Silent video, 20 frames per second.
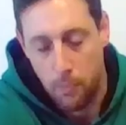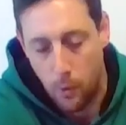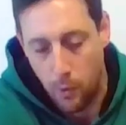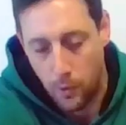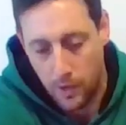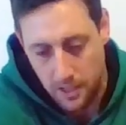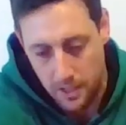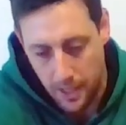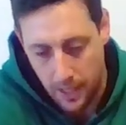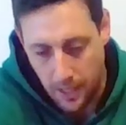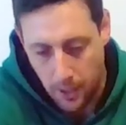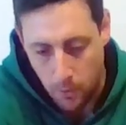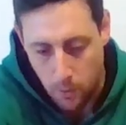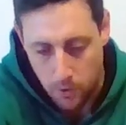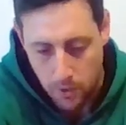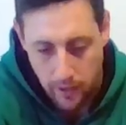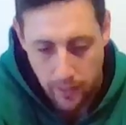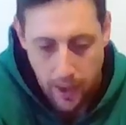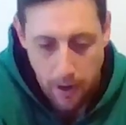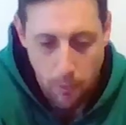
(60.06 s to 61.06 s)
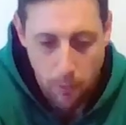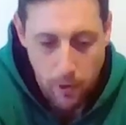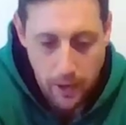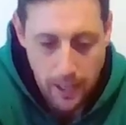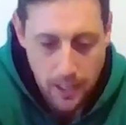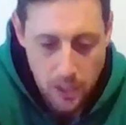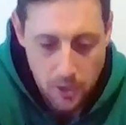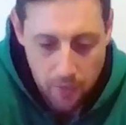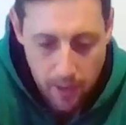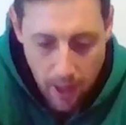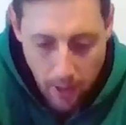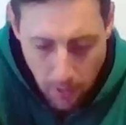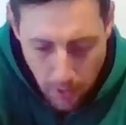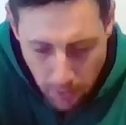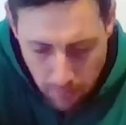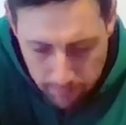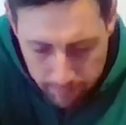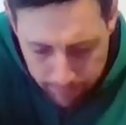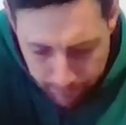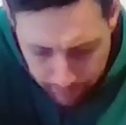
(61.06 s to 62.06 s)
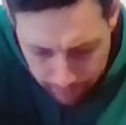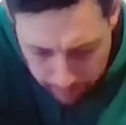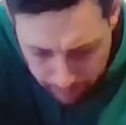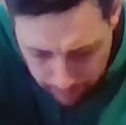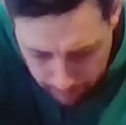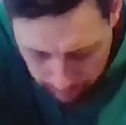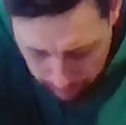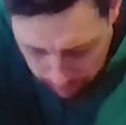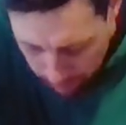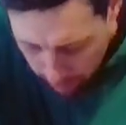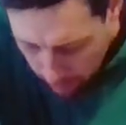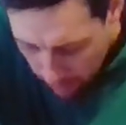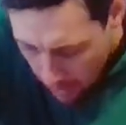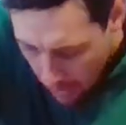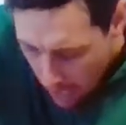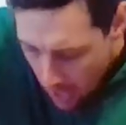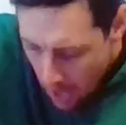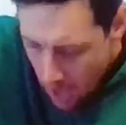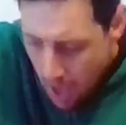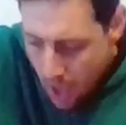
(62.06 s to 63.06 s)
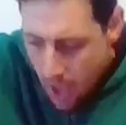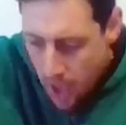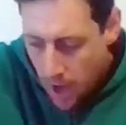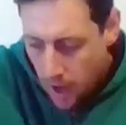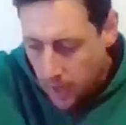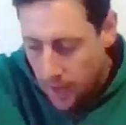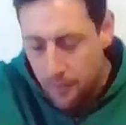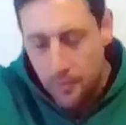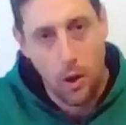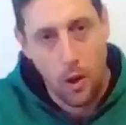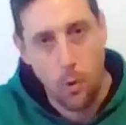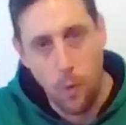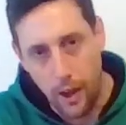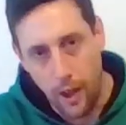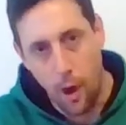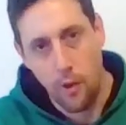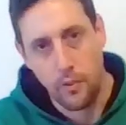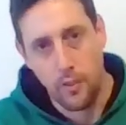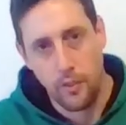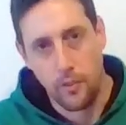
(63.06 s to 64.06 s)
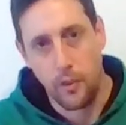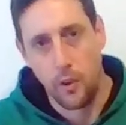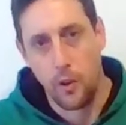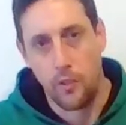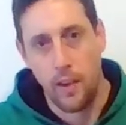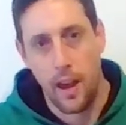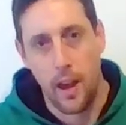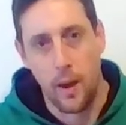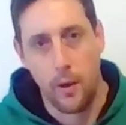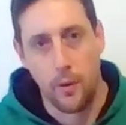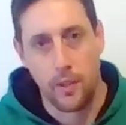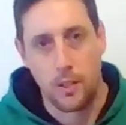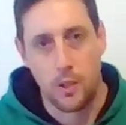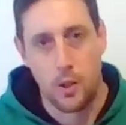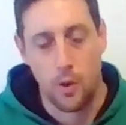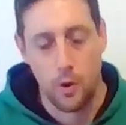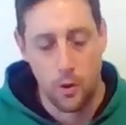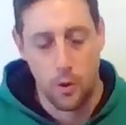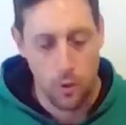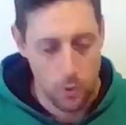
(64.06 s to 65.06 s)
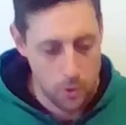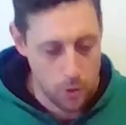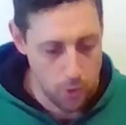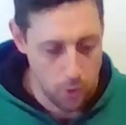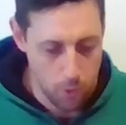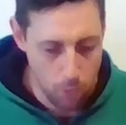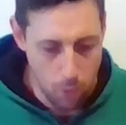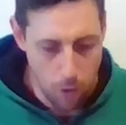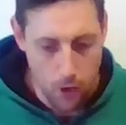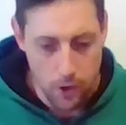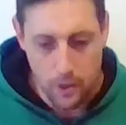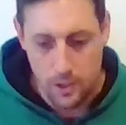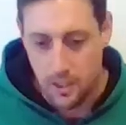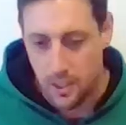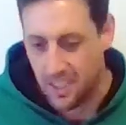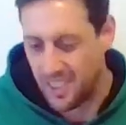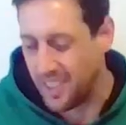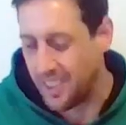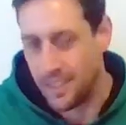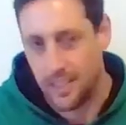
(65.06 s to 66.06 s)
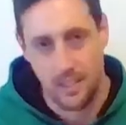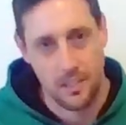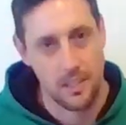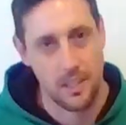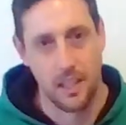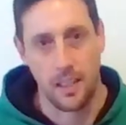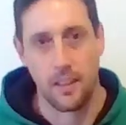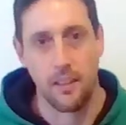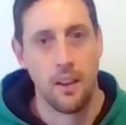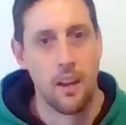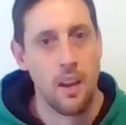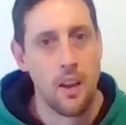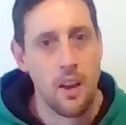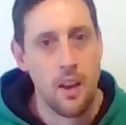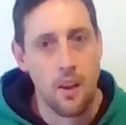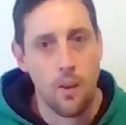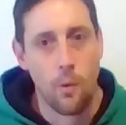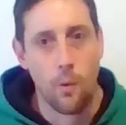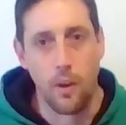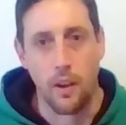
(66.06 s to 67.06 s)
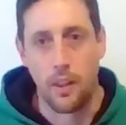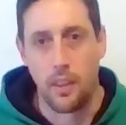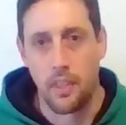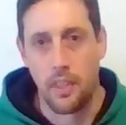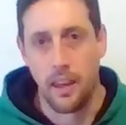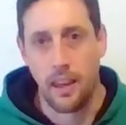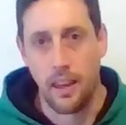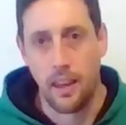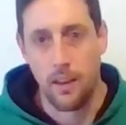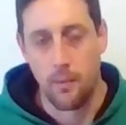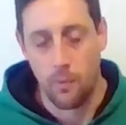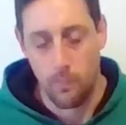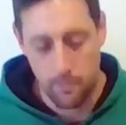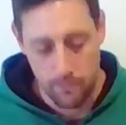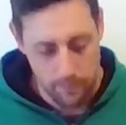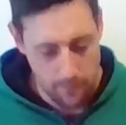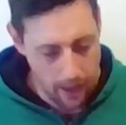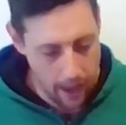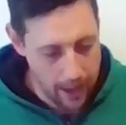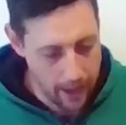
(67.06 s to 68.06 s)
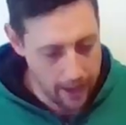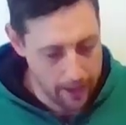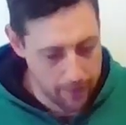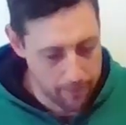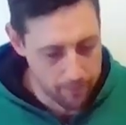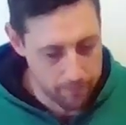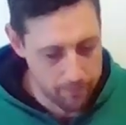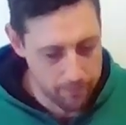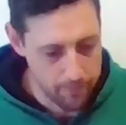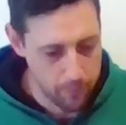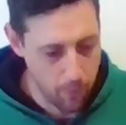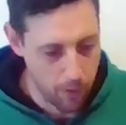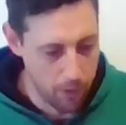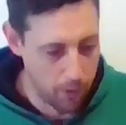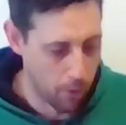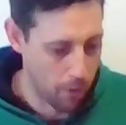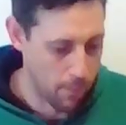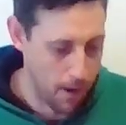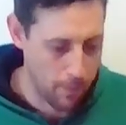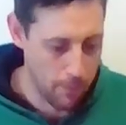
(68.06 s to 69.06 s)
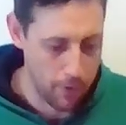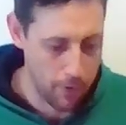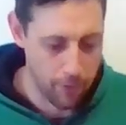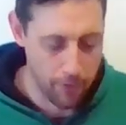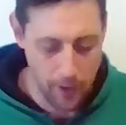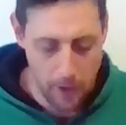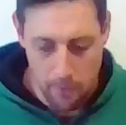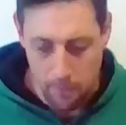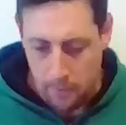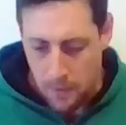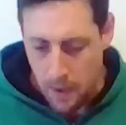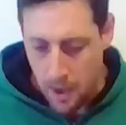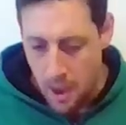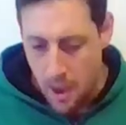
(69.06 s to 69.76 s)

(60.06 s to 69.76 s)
points equal to that ring's value. I'll give you a quick overview of how a turn or two works, and you can see what you think and whether it might be for you.